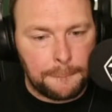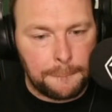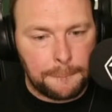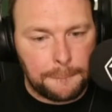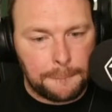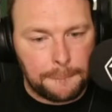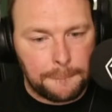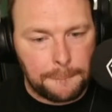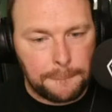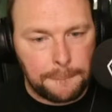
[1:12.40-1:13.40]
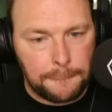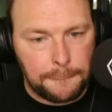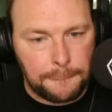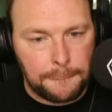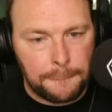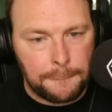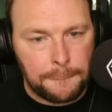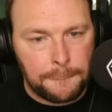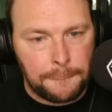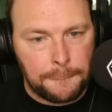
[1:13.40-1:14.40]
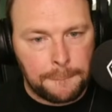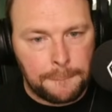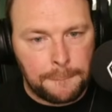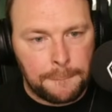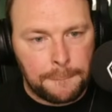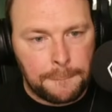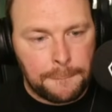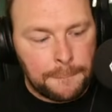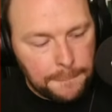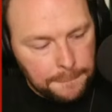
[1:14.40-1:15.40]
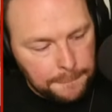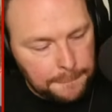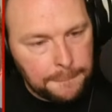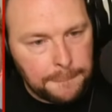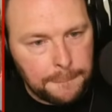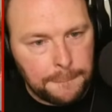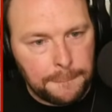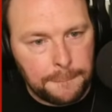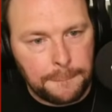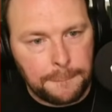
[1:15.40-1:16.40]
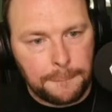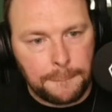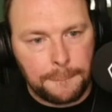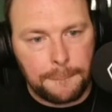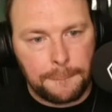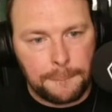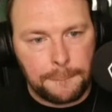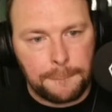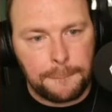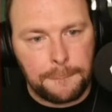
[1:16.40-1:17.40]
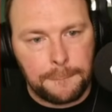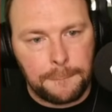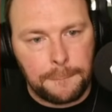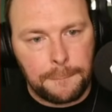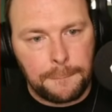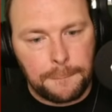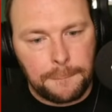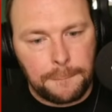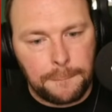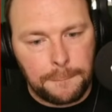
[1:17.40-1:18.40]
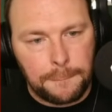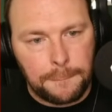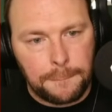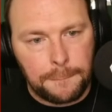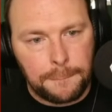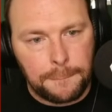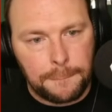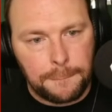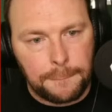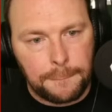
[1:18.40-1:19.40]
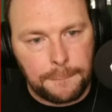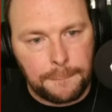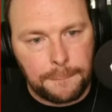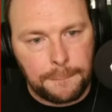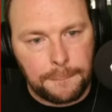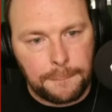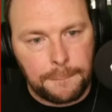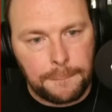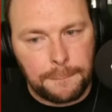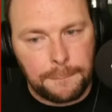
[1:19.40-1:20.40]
This person isn't speaking.